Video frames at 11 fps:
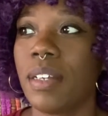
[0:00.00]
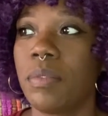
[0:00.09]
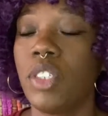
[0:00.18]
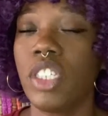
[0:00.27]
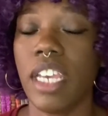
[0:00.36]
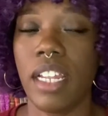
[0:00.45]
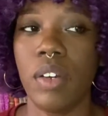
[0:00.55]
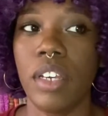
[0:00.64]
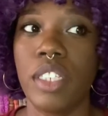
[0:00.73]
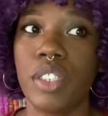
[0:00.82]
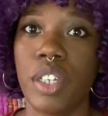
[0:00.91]
channel
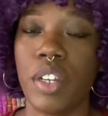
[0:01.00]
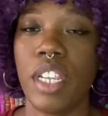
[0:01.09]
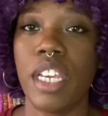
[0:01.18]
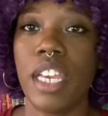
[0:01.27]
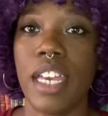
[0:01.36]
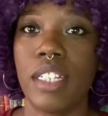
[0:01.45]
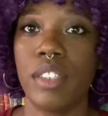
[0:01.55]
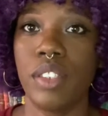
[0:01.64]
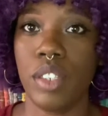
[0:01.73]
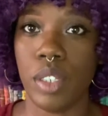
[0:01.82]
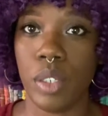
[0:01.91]
is turning
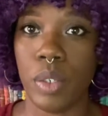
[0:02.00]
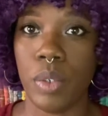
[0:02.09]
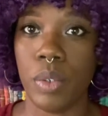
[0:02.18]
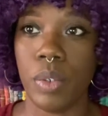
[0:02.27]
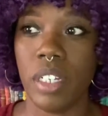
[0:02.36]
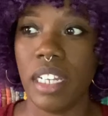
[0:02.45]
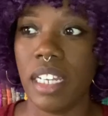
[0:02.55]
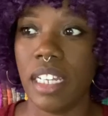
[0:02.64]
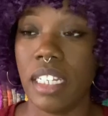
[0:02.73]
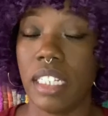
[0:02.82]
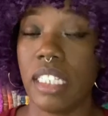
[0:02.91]
into
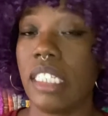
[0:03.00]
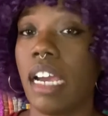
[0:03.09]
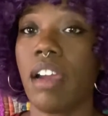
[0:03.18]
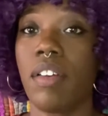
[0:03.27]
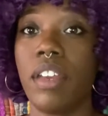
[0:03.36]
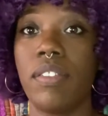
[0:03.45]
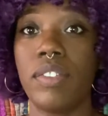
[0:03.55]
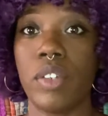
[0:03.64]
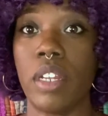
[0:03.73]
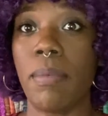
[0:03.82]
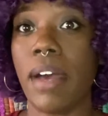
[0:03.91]
Diary of a
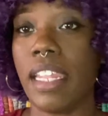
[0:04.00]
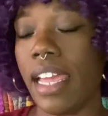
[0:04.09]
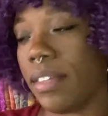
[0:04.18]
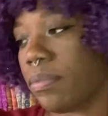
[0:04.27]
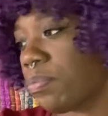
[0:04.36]
Journeybyliight.